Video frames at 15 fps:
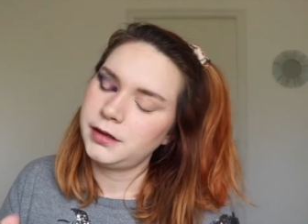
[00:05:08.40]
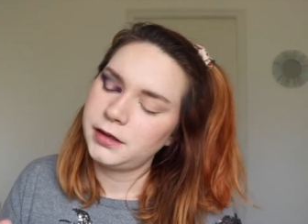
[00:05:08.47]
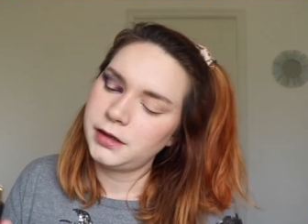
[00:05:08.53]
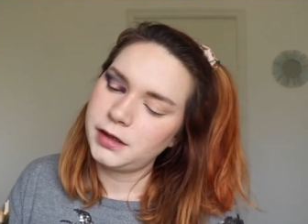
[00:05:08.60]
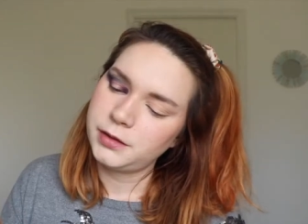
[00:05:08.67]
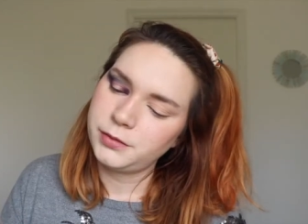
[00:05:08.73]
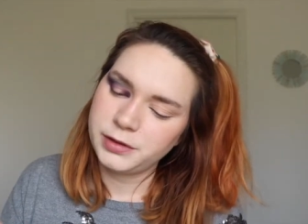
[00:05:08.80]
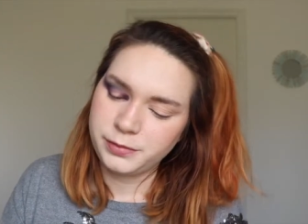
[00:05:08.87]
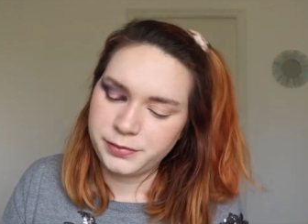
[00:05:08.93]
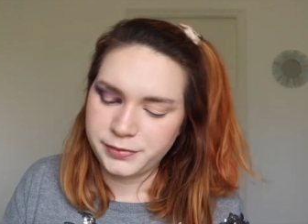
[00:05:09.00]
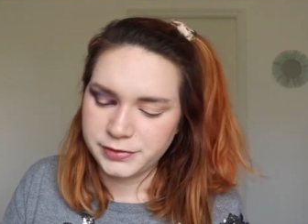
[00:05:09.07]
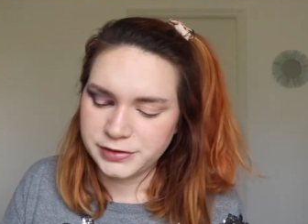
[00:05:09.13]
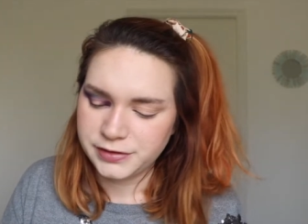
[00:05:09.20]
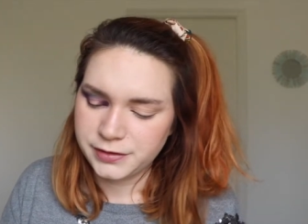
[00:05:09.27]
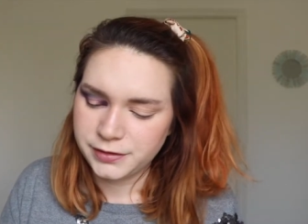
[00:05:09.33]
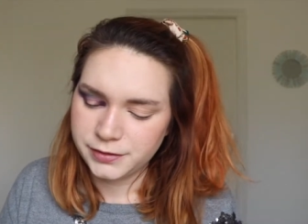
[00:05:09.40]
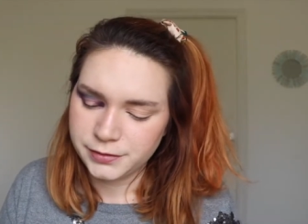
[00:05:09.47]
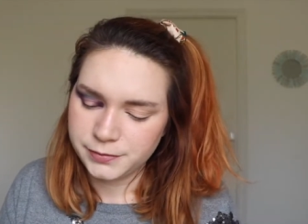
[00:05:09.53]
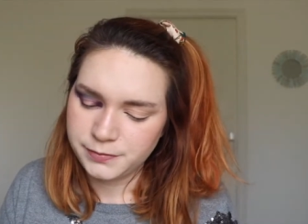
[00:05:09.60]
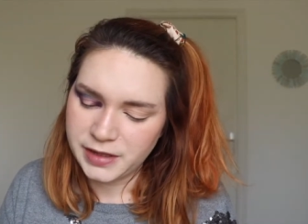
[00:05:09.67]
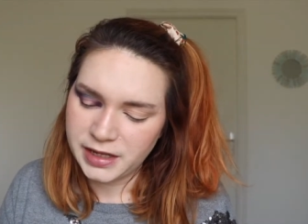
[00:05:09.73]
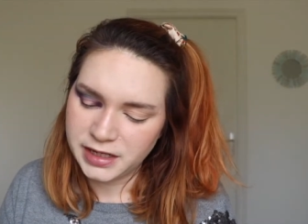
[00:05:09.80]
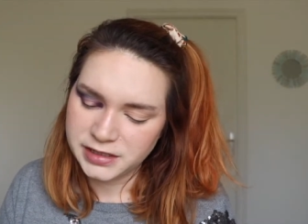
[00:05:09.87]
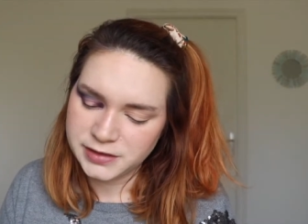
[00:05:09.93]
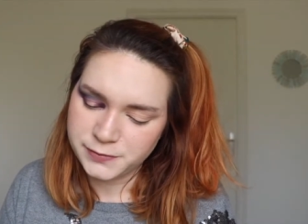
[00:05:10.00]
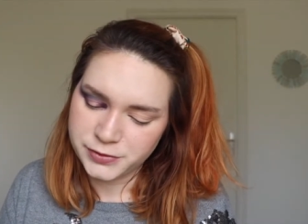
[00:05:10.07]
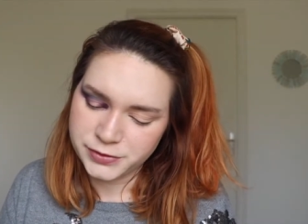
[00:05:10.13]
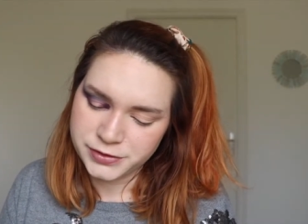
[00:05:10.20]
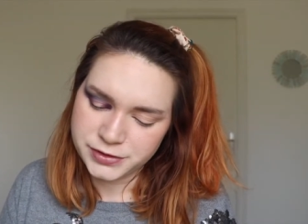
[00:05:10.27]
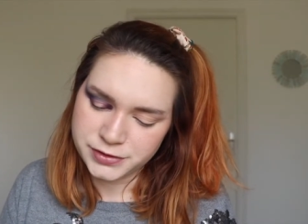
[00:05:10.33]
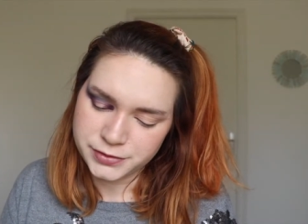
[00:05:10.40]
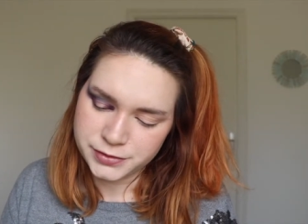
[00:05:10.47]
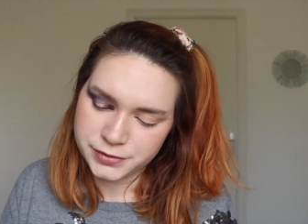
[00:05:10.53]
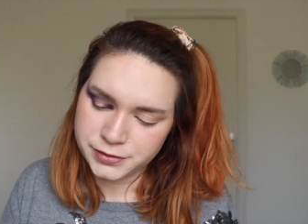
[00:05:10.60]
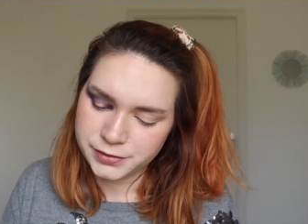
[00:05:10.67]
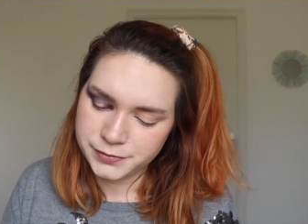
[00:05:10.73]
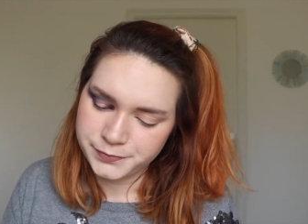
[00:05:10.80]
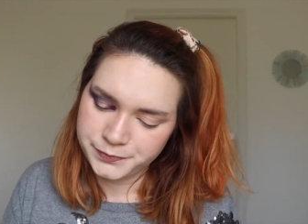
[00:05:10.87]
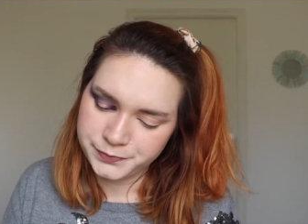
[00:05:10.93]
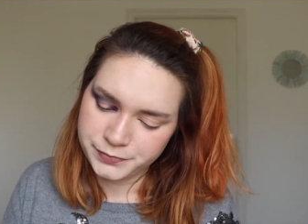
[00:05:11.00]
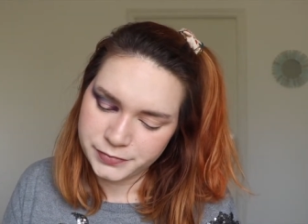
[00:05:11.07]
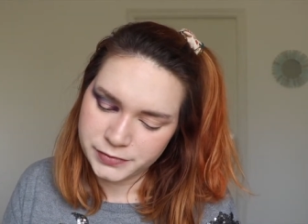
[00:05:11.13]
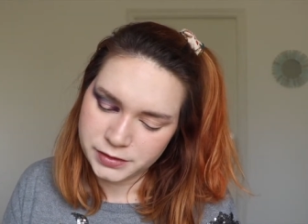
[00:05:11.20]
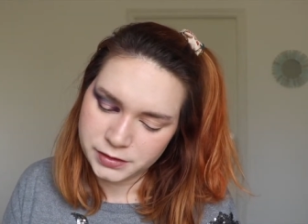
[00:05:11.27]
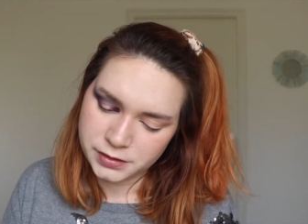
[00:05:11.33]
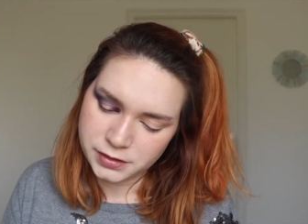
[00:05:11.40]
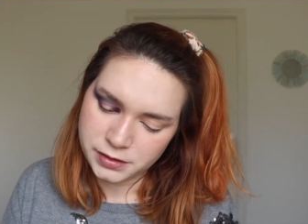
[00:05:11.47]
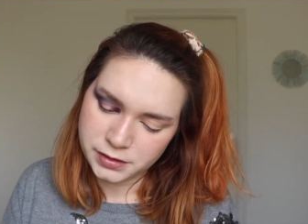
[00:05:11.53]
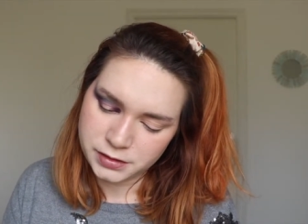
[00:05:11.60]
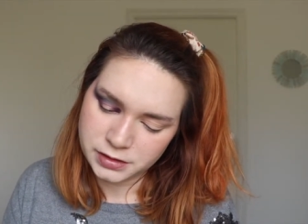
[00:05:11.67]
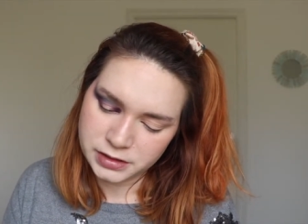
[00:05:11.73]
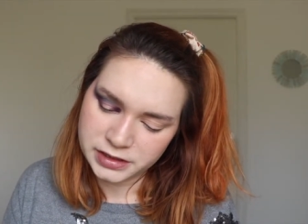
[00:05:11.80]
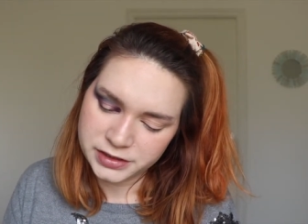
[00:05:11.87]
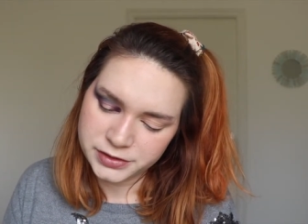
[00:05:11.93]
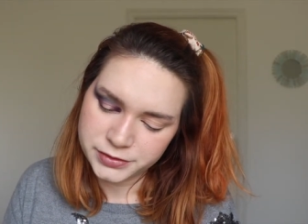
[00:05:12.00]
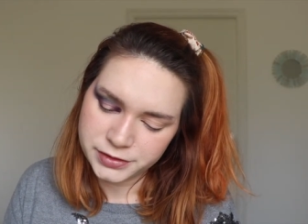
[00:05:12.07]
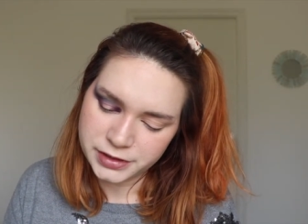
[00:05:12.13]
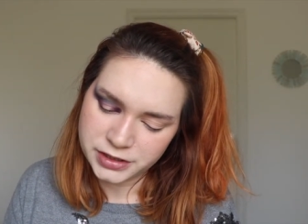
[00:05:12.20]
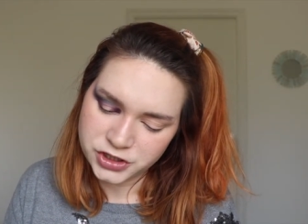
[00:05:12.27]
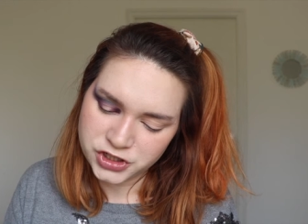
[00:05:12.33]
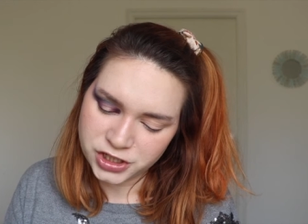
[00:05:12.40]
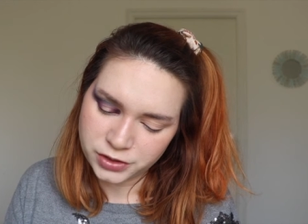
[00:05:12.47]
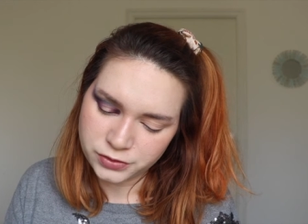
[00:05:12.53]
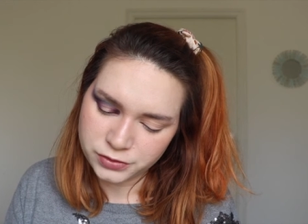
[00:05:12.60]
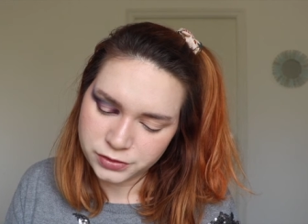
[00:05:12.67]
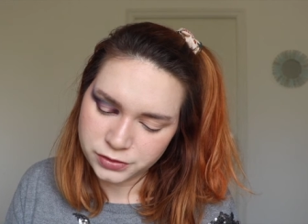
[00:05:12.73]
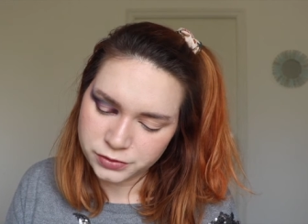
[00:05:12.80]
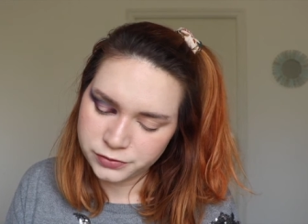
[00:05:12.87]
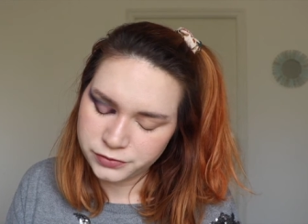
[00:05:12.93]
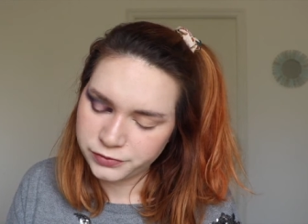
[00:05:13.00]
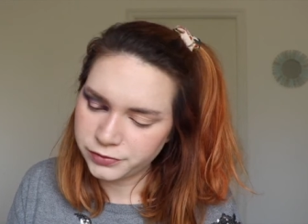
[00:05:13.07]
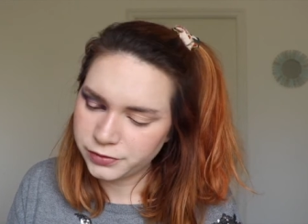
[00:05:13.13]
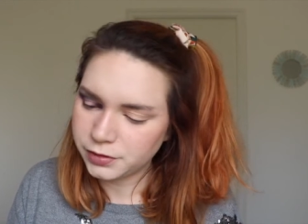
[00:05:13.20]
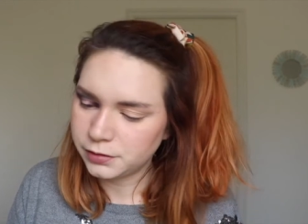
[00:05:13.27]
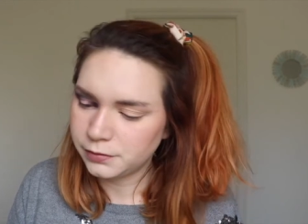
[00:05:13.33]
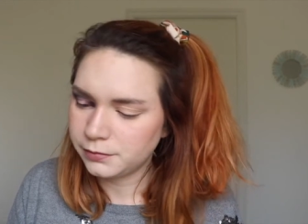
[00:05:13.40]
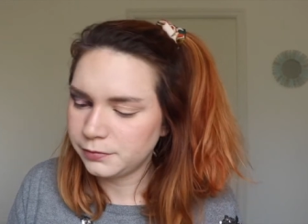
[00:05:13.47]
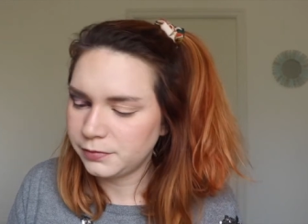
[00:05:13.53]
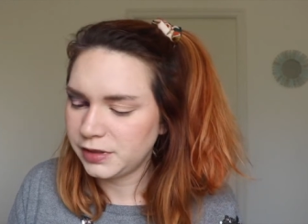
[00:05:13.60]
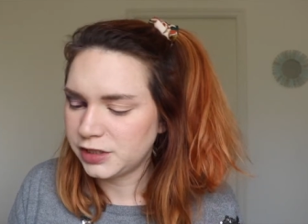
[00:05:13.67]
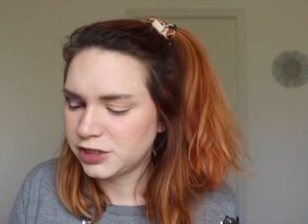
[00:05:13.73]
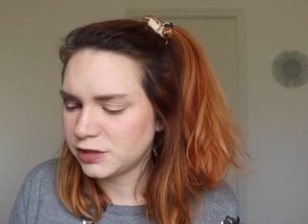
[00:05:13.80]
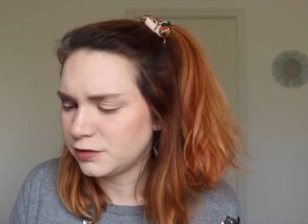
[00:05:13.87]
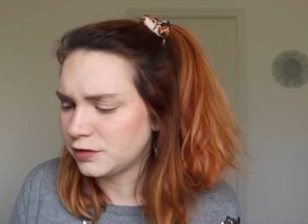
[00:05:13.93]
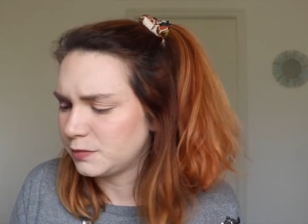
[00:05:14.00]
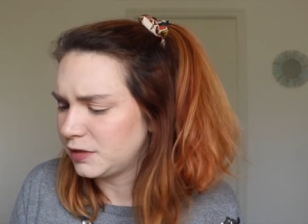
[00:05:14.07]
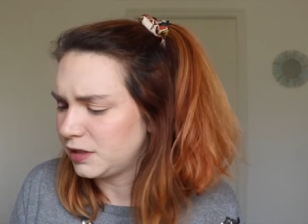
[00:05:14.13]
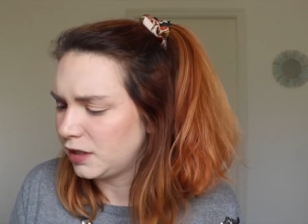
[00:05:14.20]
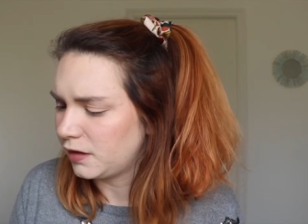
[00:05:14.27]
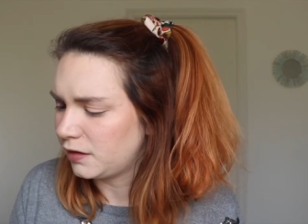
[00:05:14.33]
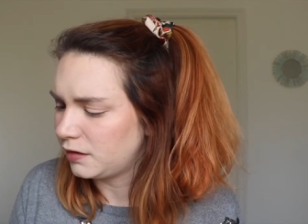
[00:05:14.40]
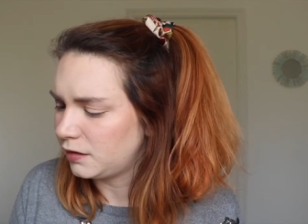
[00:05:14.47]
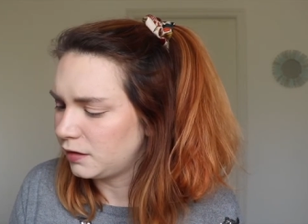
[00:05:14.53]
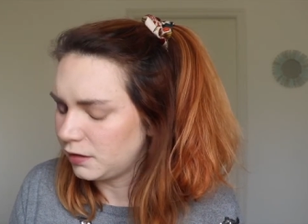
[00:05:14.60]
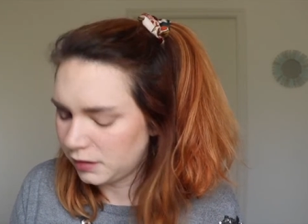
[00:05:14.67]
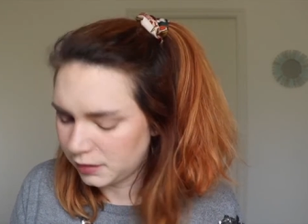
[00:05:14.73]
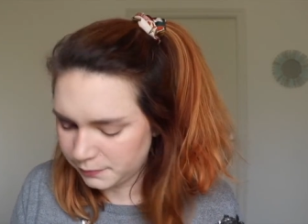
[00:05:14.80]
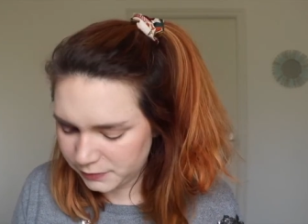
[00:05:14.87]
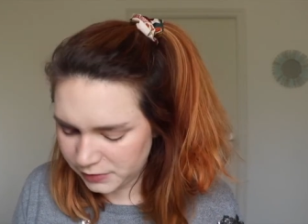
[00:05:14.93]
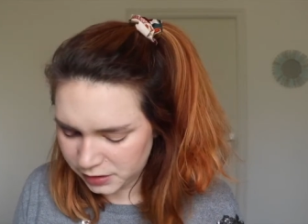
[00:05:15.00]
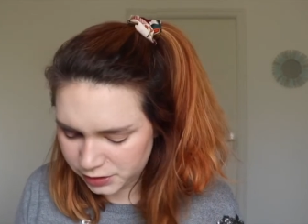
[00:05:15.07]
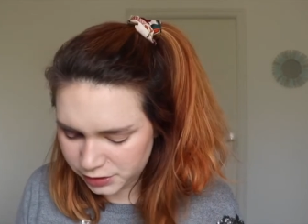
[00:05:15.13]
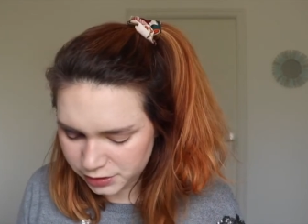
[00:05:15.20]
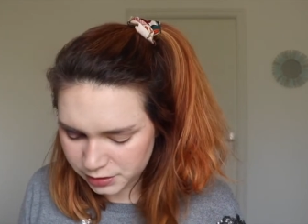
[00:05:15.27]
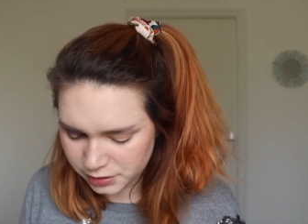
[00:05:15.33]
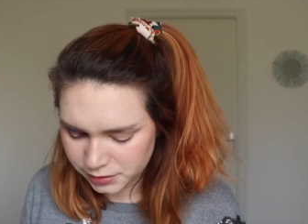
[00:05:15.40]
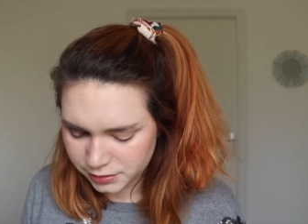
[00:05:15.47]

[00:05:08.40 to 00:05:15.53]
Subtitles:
I will put the base booster glitter and shadow glue from BH Cosmetic, I think. Yeah, BH.